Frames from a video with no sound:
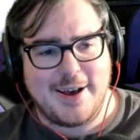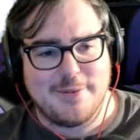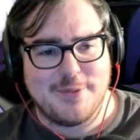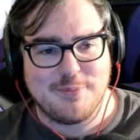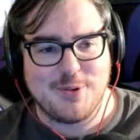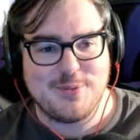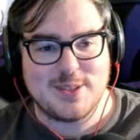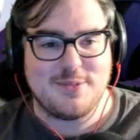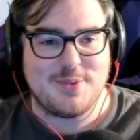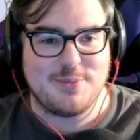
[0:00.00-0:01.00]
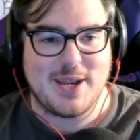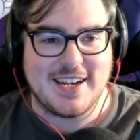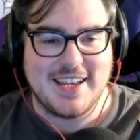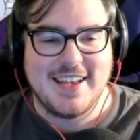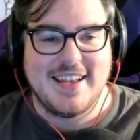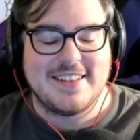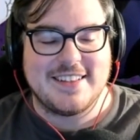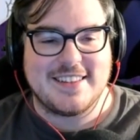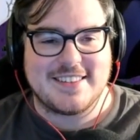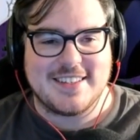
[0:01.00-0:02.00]
Improvements have been made to
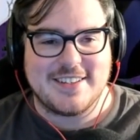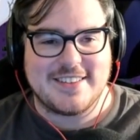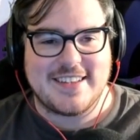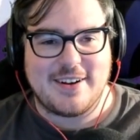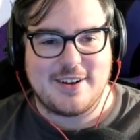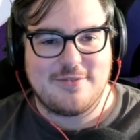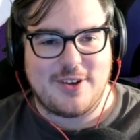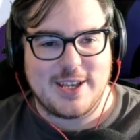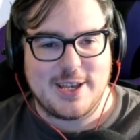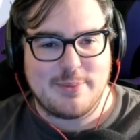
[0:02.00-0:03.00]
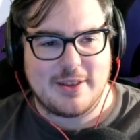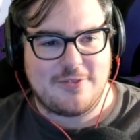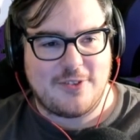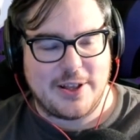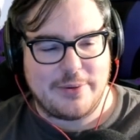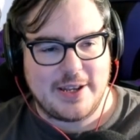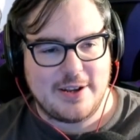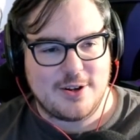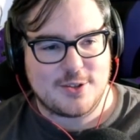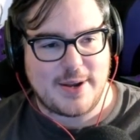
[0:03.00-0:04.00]
the skill sound and volume of the following
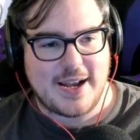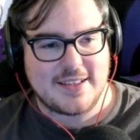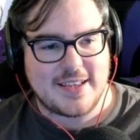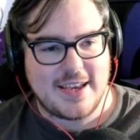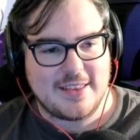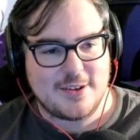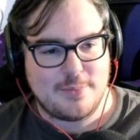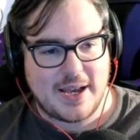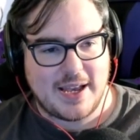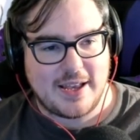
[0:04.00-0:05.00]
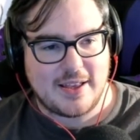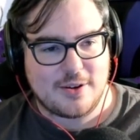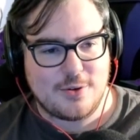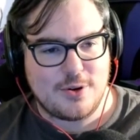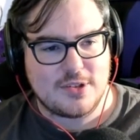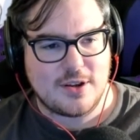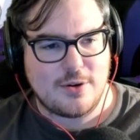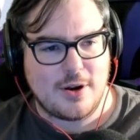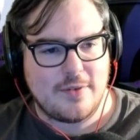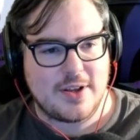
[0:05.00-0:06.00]
heroes: Raz, Aether, Maya, Crozet,
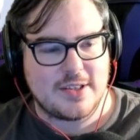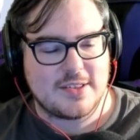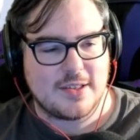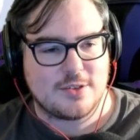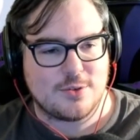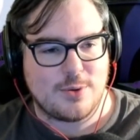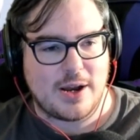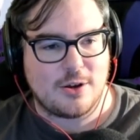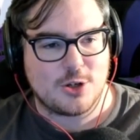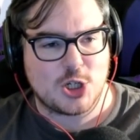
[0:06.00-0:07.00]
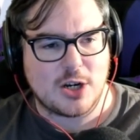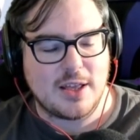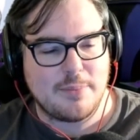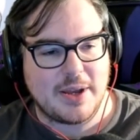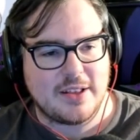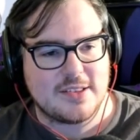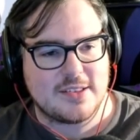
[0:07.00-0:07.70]
Corvus, Zerato, Charlotte, Bale, and